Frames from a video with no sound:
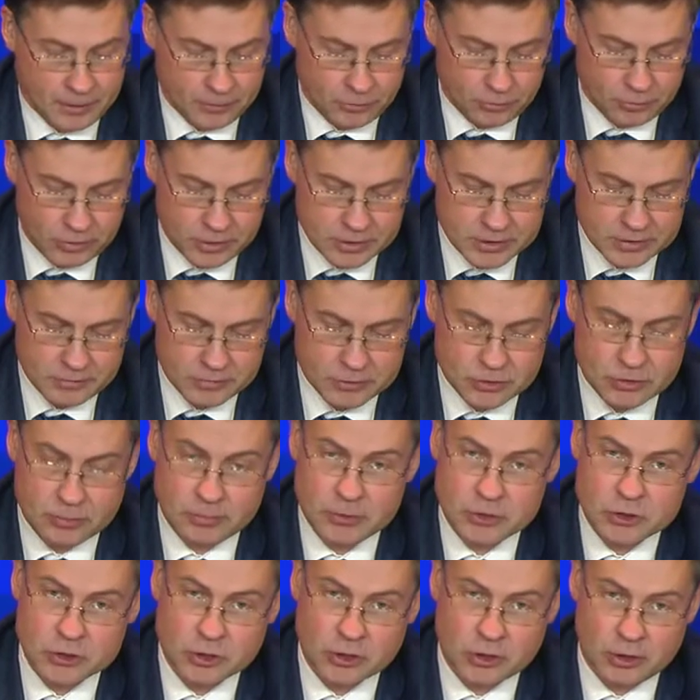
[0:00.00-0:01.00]
Together with
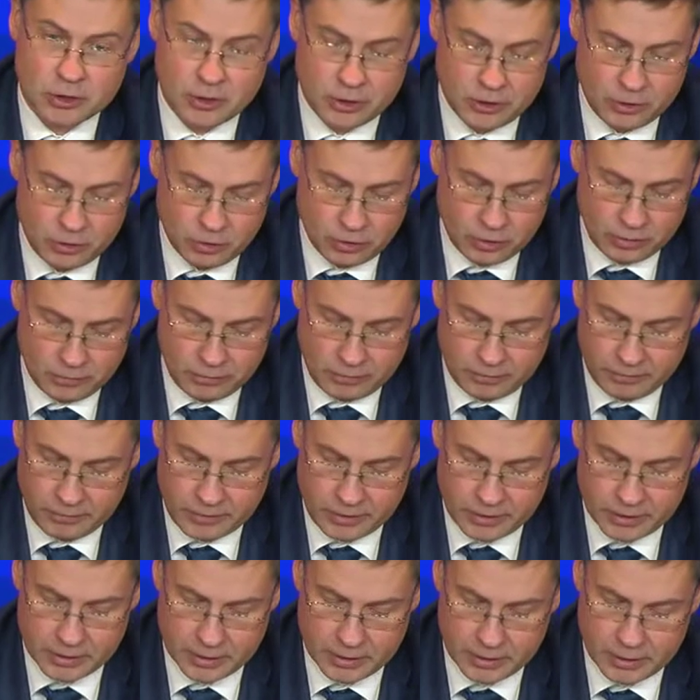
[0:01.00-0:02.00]
Commissioner Jourova,
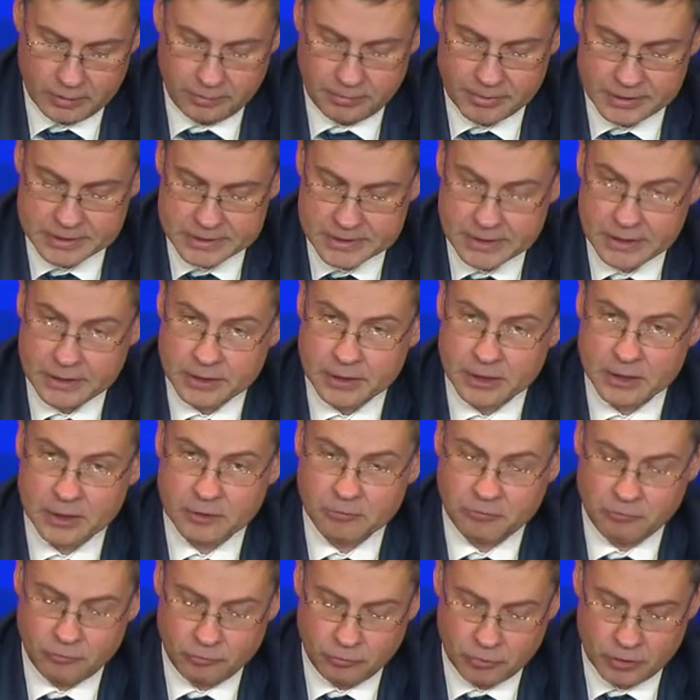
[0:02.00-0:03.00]
we presented
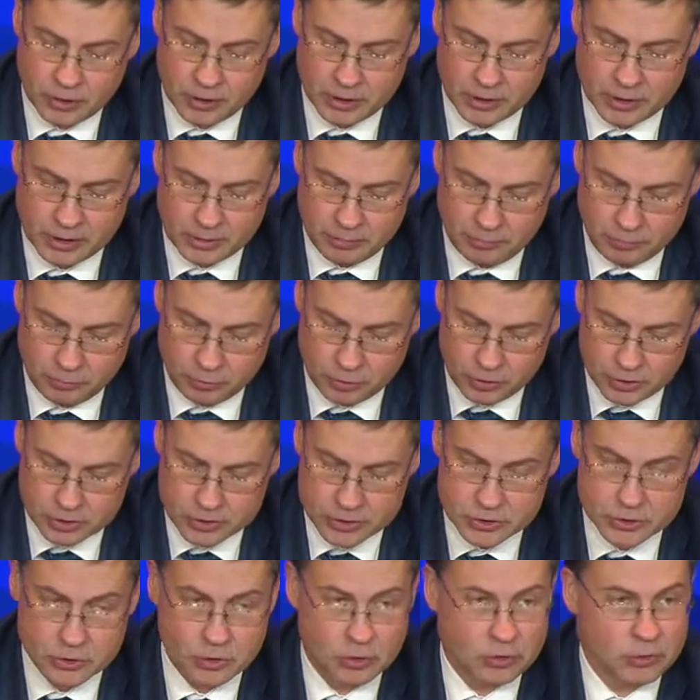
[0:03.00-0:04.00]
4
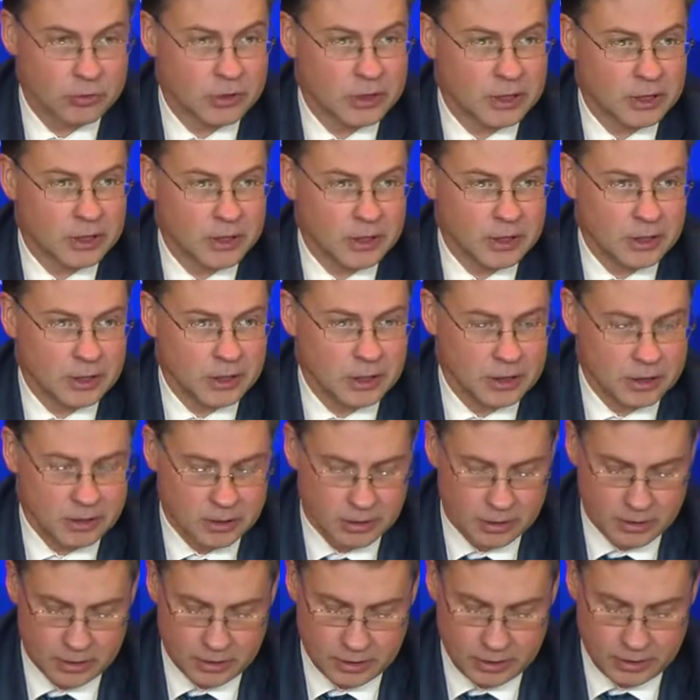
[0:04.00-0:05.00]
reports containing
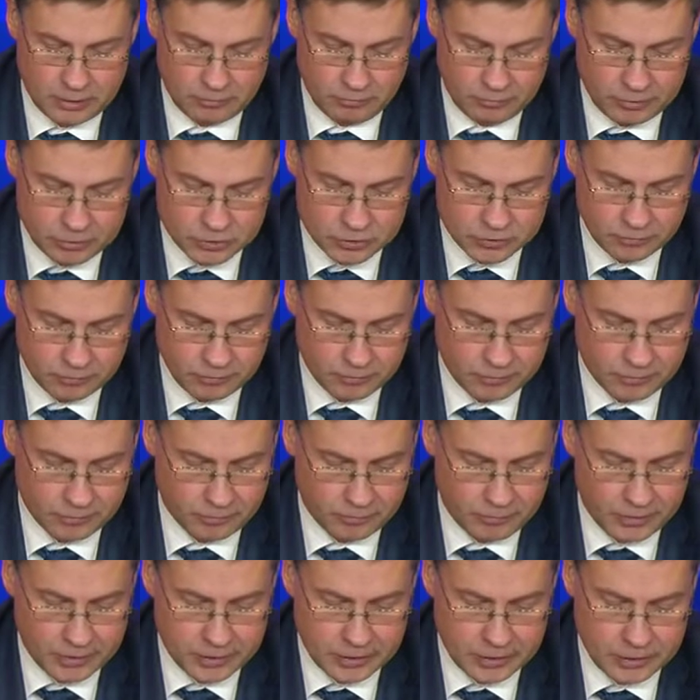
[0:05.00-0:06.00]
wealth of
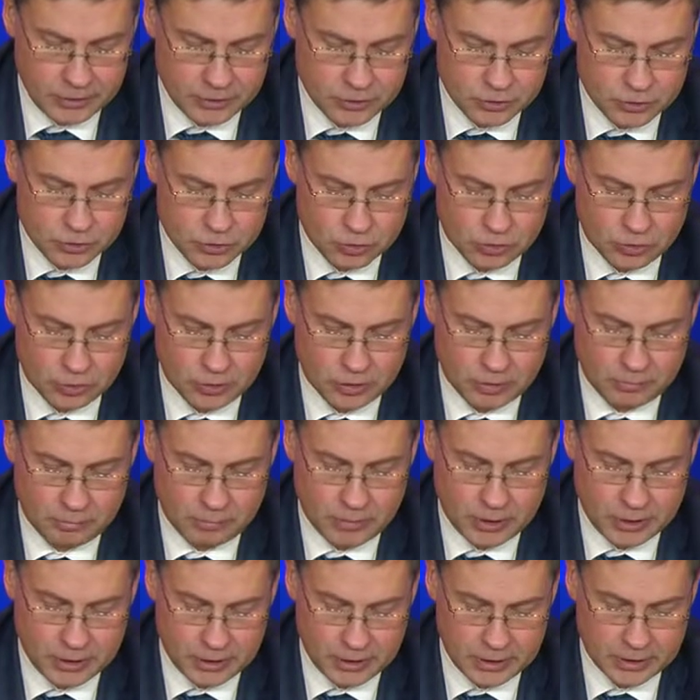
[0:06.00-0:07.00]
findings on
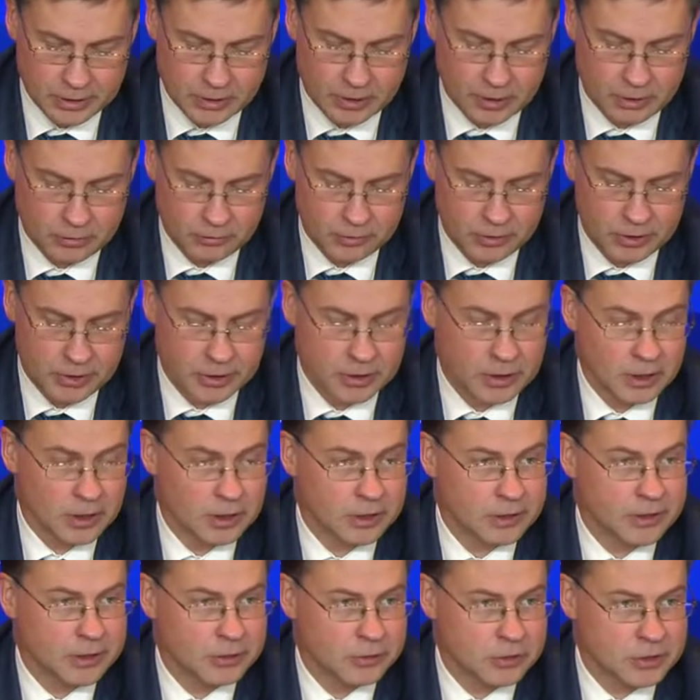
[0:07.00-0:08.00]
money laundering
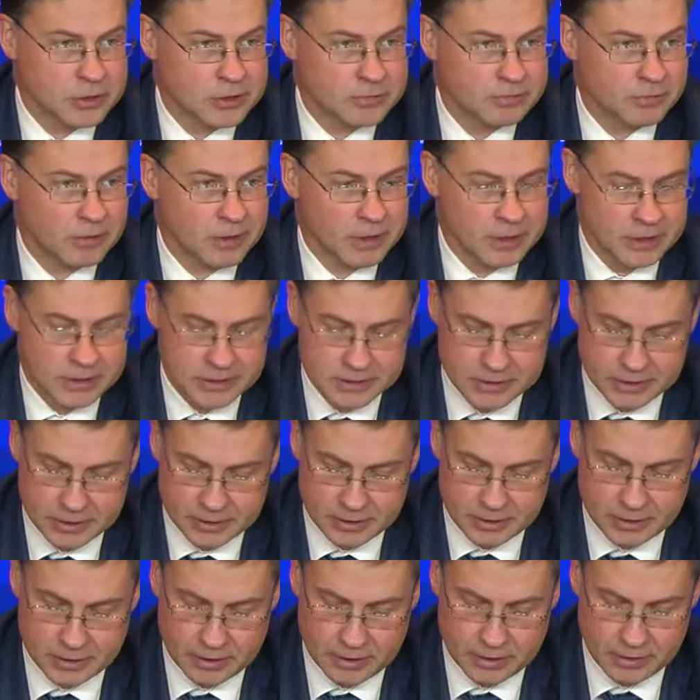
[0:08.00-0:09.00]
and terrorist
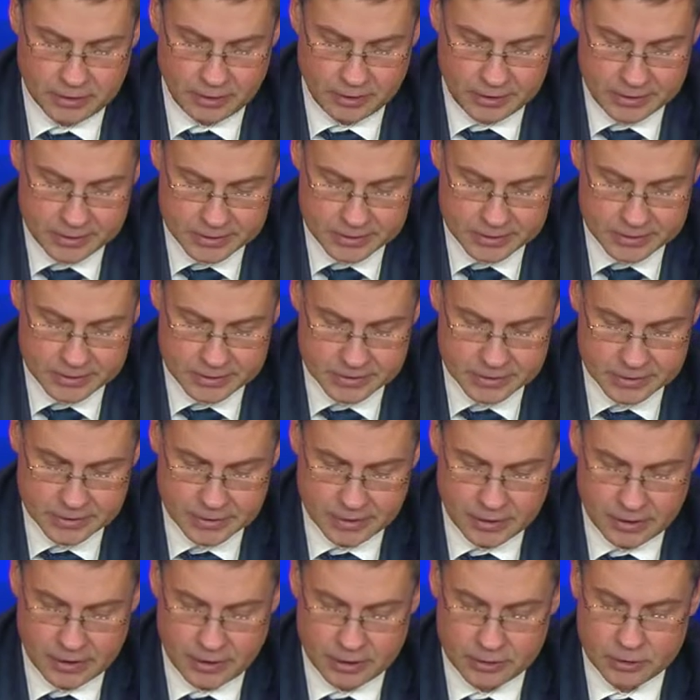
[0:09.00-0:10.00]
financing risks,
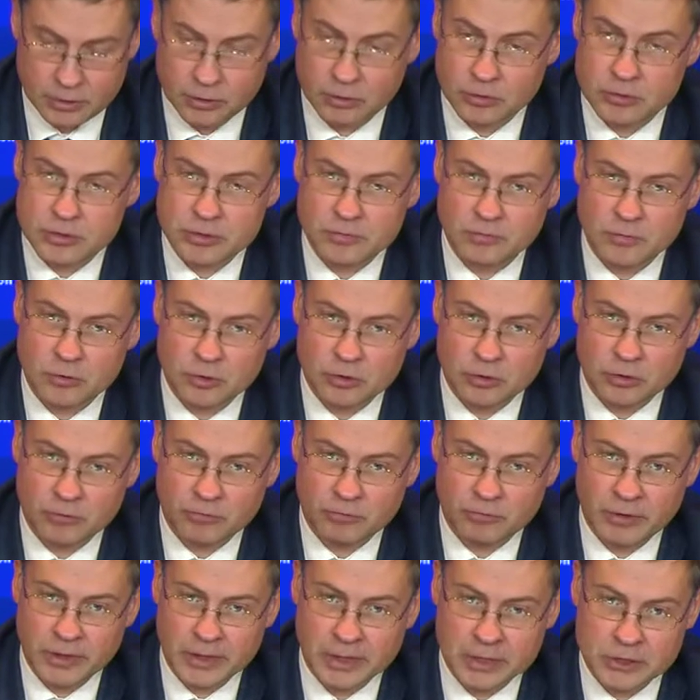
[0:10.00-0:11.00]
and on the work of
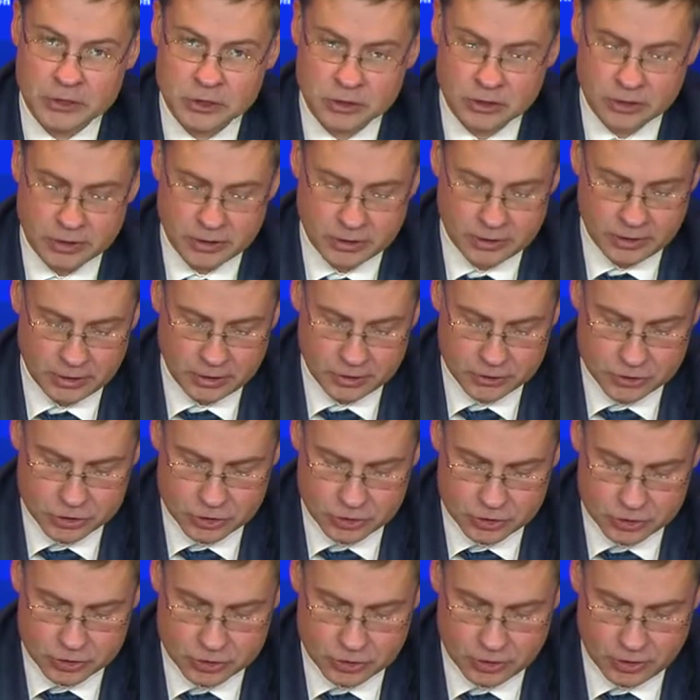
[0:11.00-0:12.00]
financial
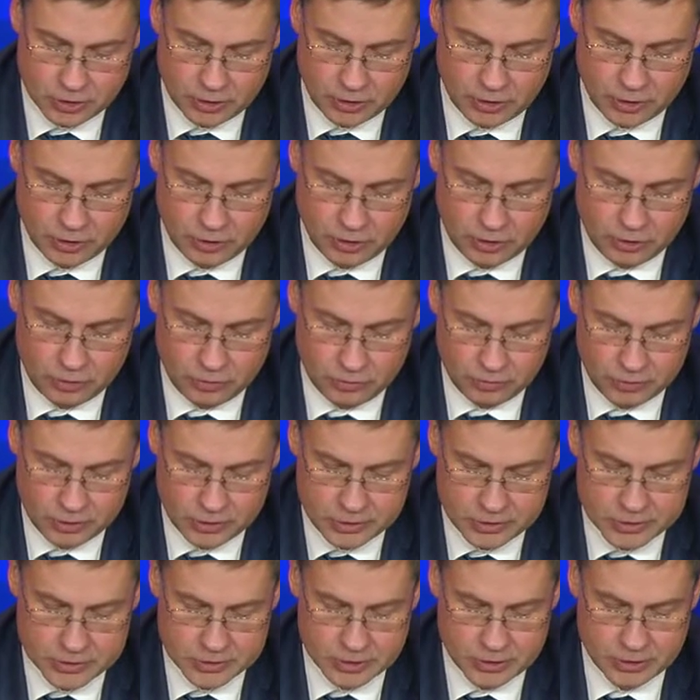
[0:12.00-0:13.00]
intelligence
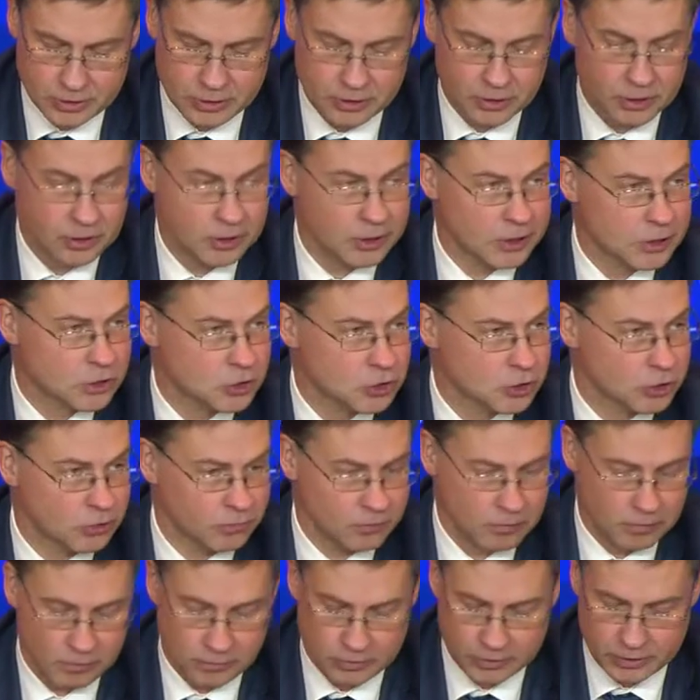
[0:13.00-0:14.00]
units, interconnection
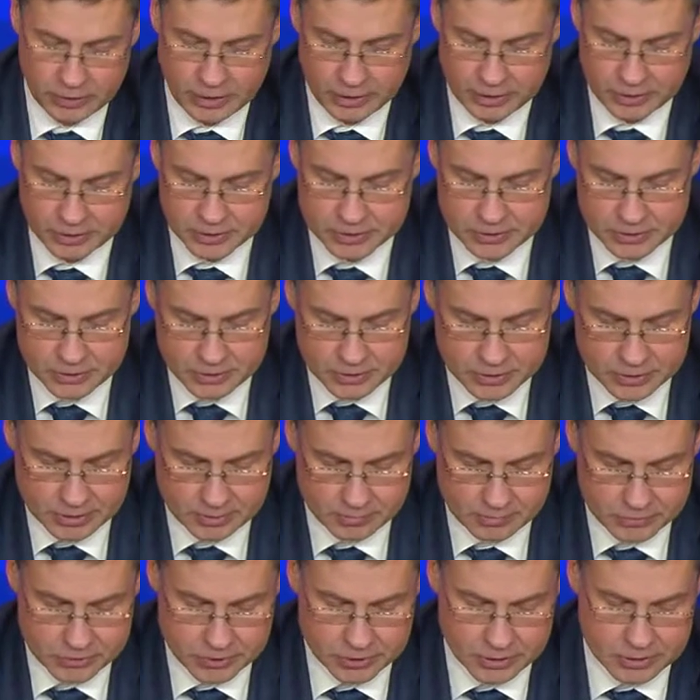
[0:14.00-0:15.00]
of our data
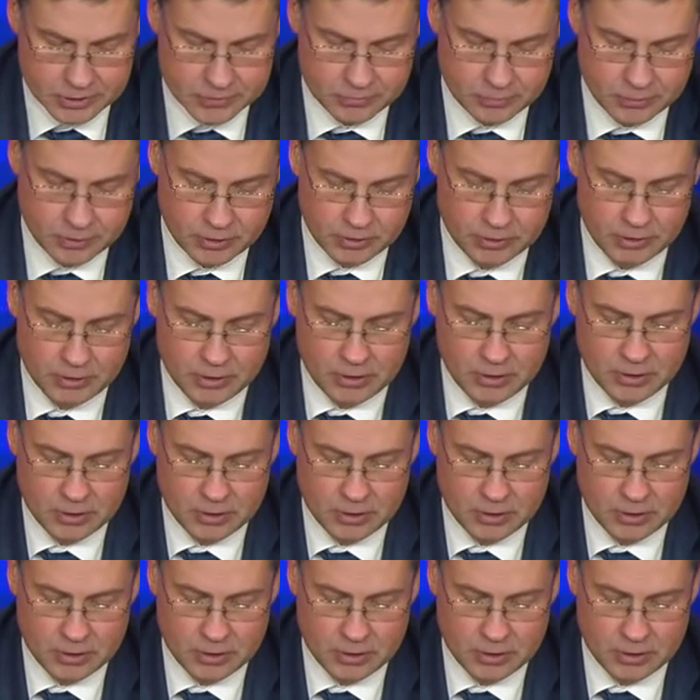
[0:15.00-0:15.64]
systems, as well